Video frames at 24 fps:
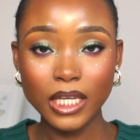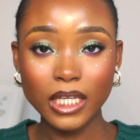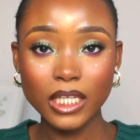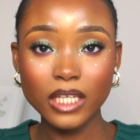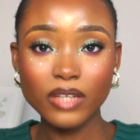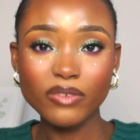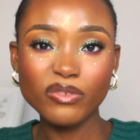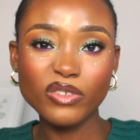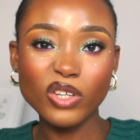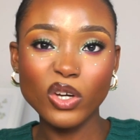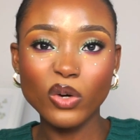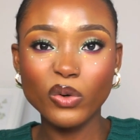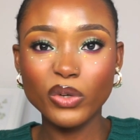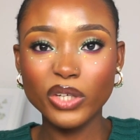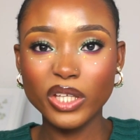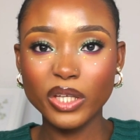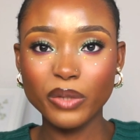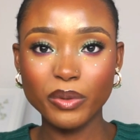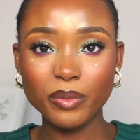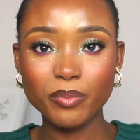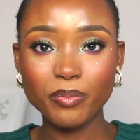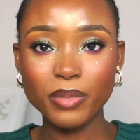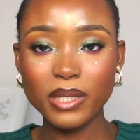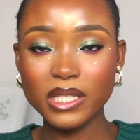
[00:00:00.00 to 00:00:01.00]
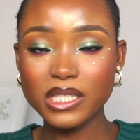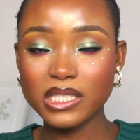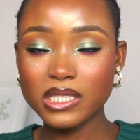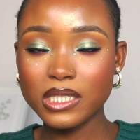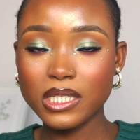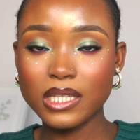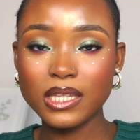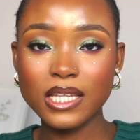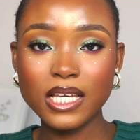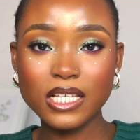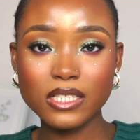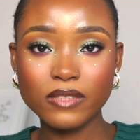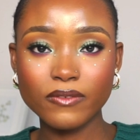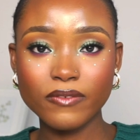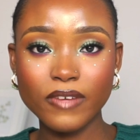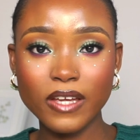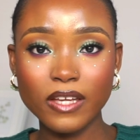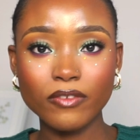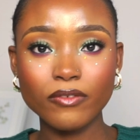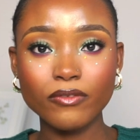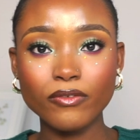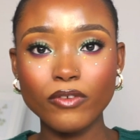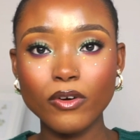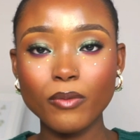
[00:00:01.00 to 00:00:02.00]
If you're okay with pets, then that's
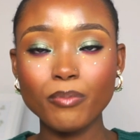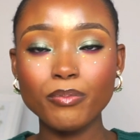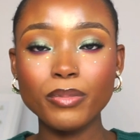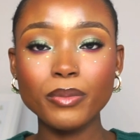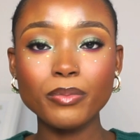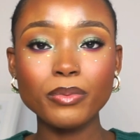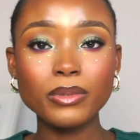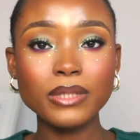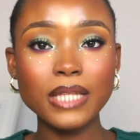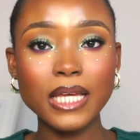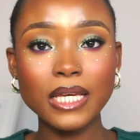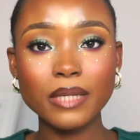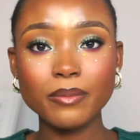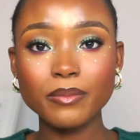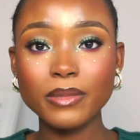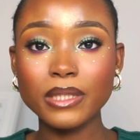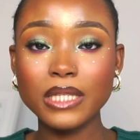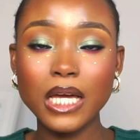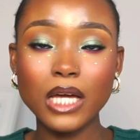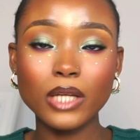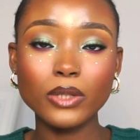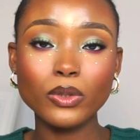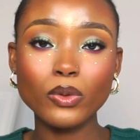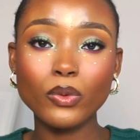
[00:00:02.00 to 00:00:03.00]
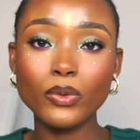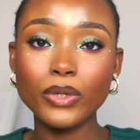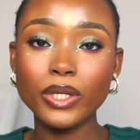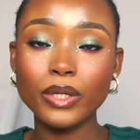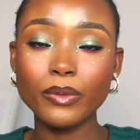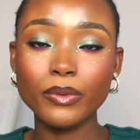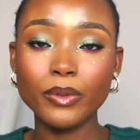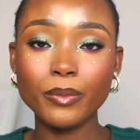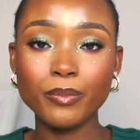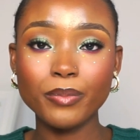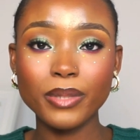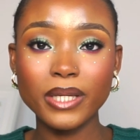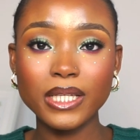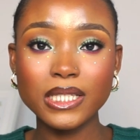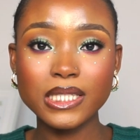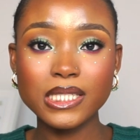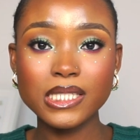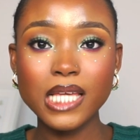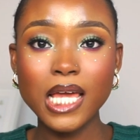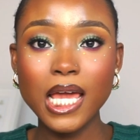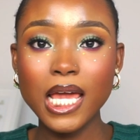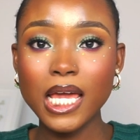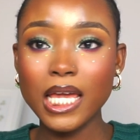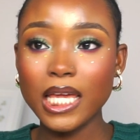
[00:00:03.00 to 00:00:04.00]
fine. For people like me that are not okay with
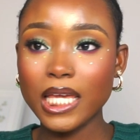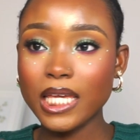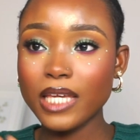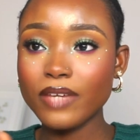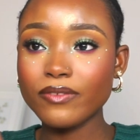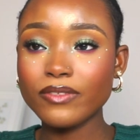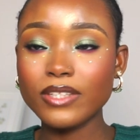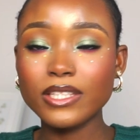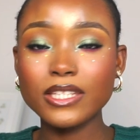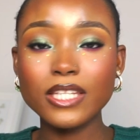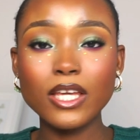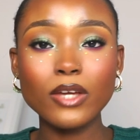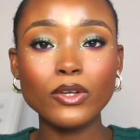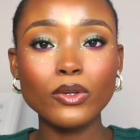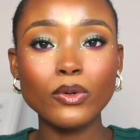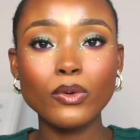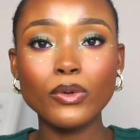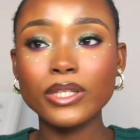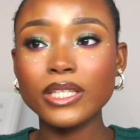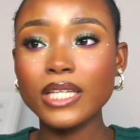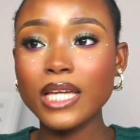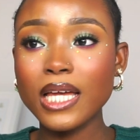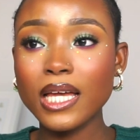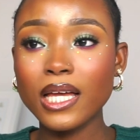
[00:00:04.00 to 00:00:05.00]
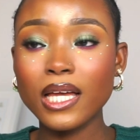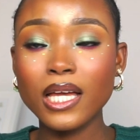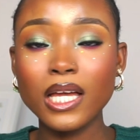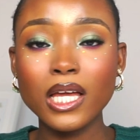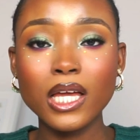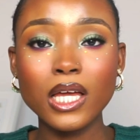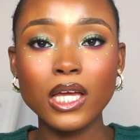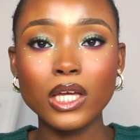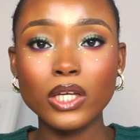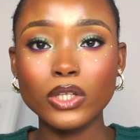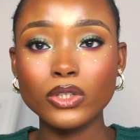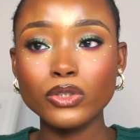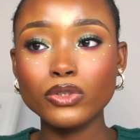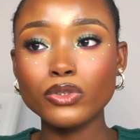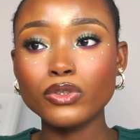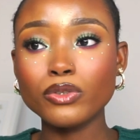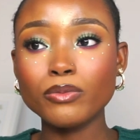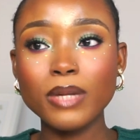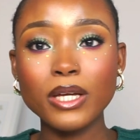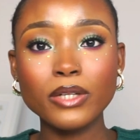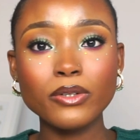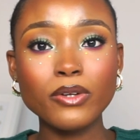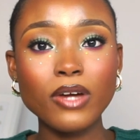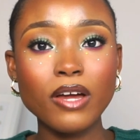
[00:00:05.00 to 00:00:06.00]
pets, if they tell you, oh yeah, you
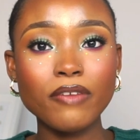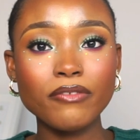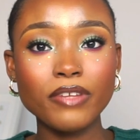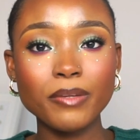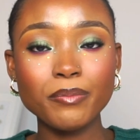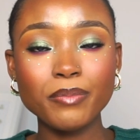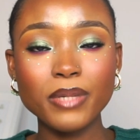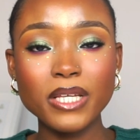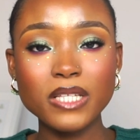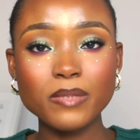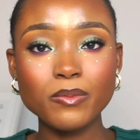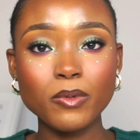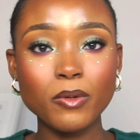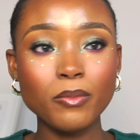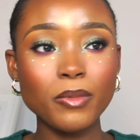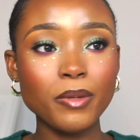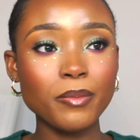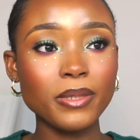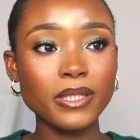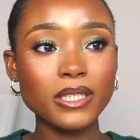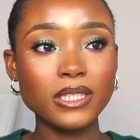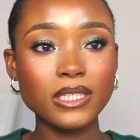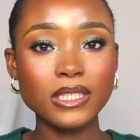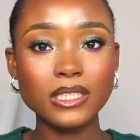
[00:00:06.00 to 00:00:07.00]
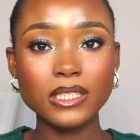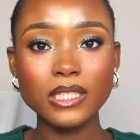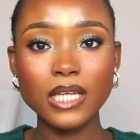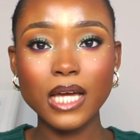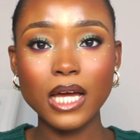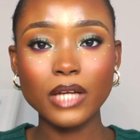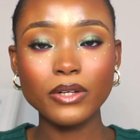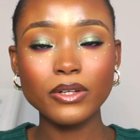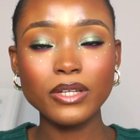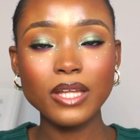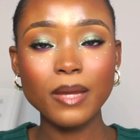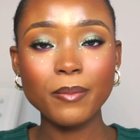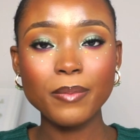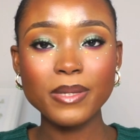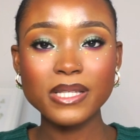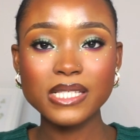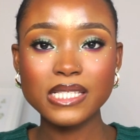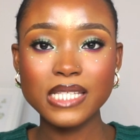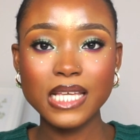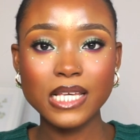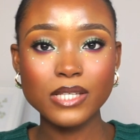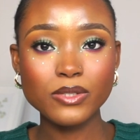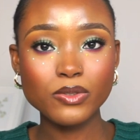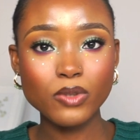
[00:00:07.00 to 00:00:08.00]
might not have a pet, but maybe another
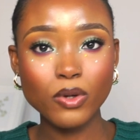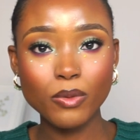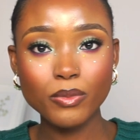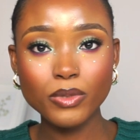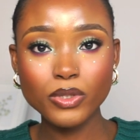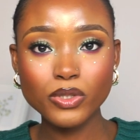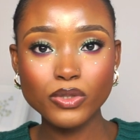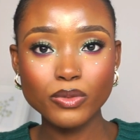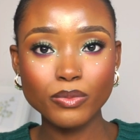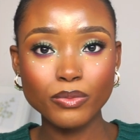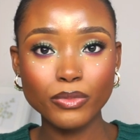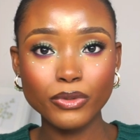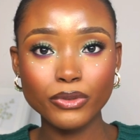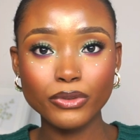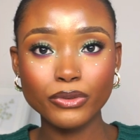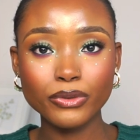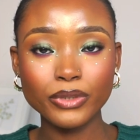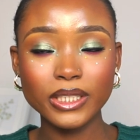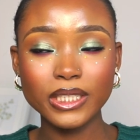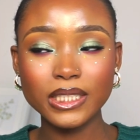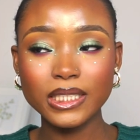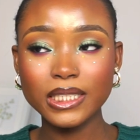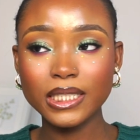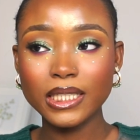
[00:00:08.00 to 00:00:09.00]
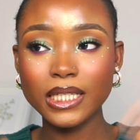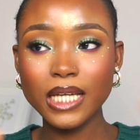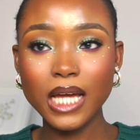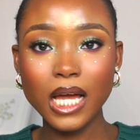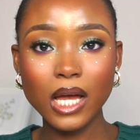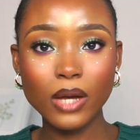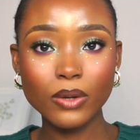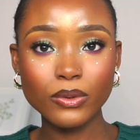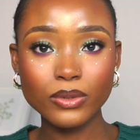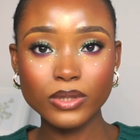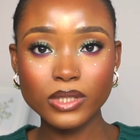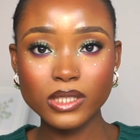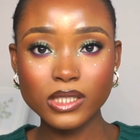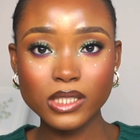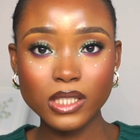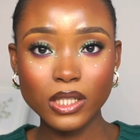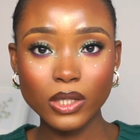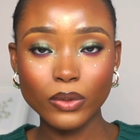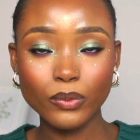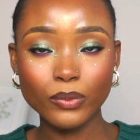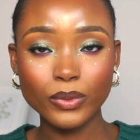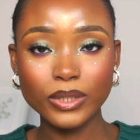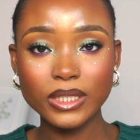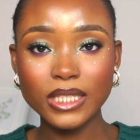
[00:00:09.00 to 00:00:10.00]
person that is coming tomorrow in a house
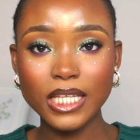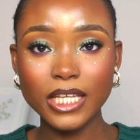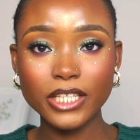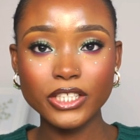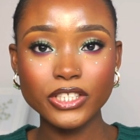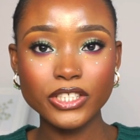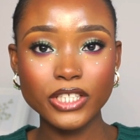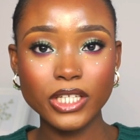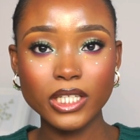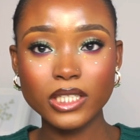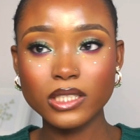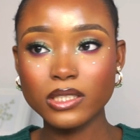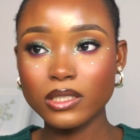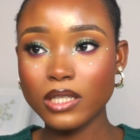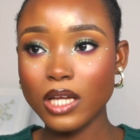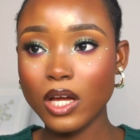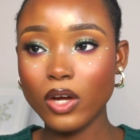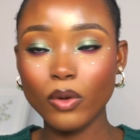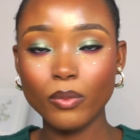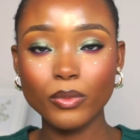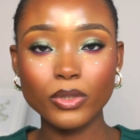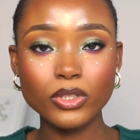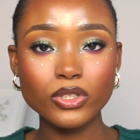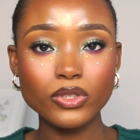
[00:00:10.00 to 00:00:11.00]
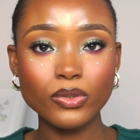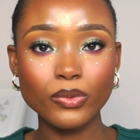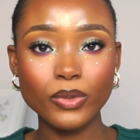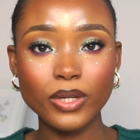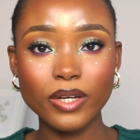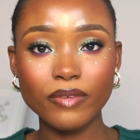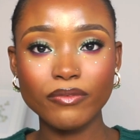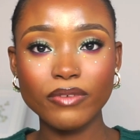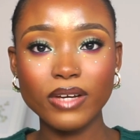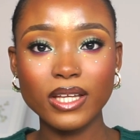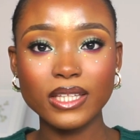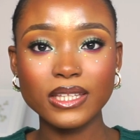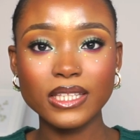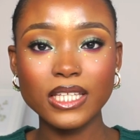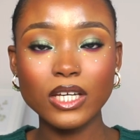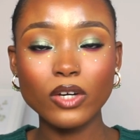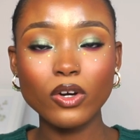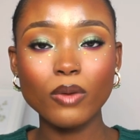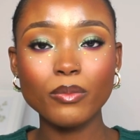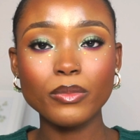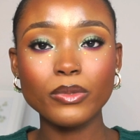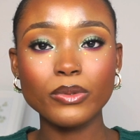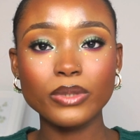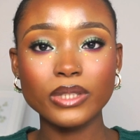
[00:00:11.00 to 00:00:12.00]
with like shared accommodation or whatever, they're
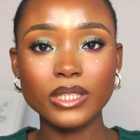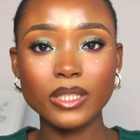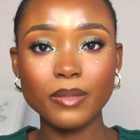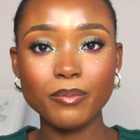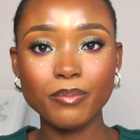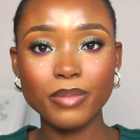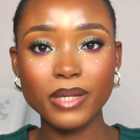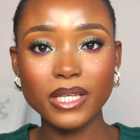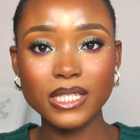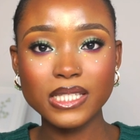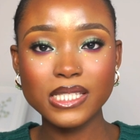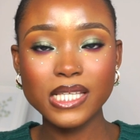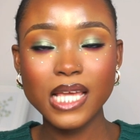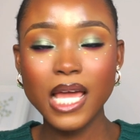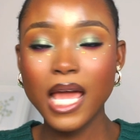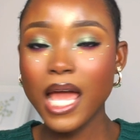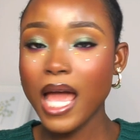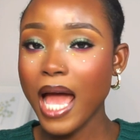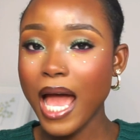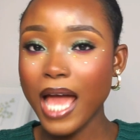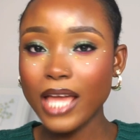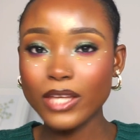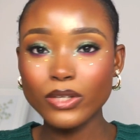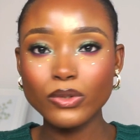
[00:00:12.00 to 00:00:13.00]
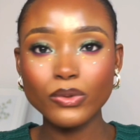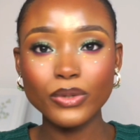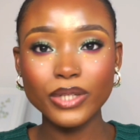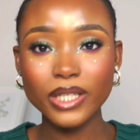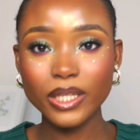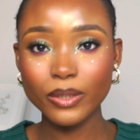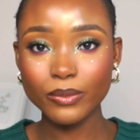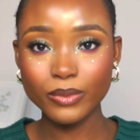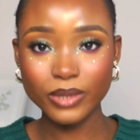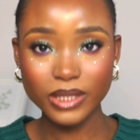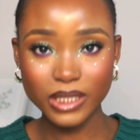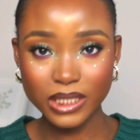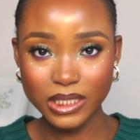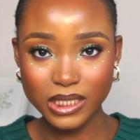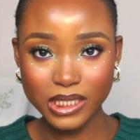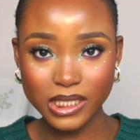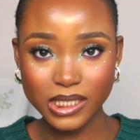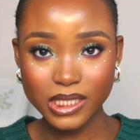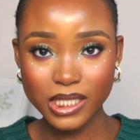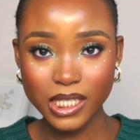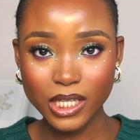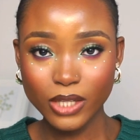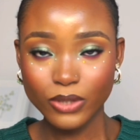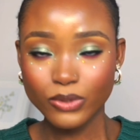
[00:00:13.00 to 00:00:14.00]
coming with a pet, are you okay with it?
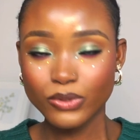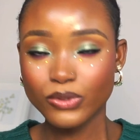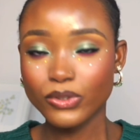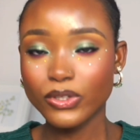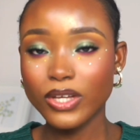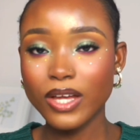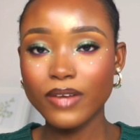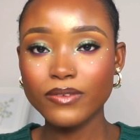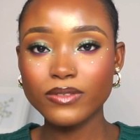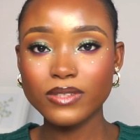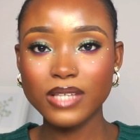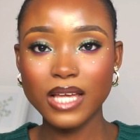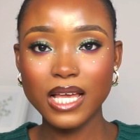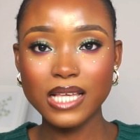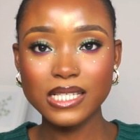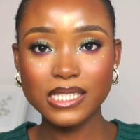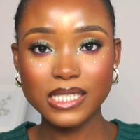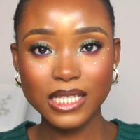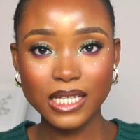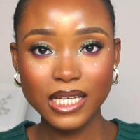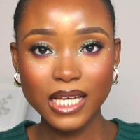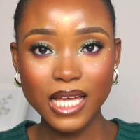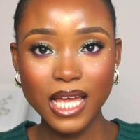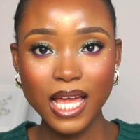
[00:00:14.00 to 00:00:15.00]
So you have to ask.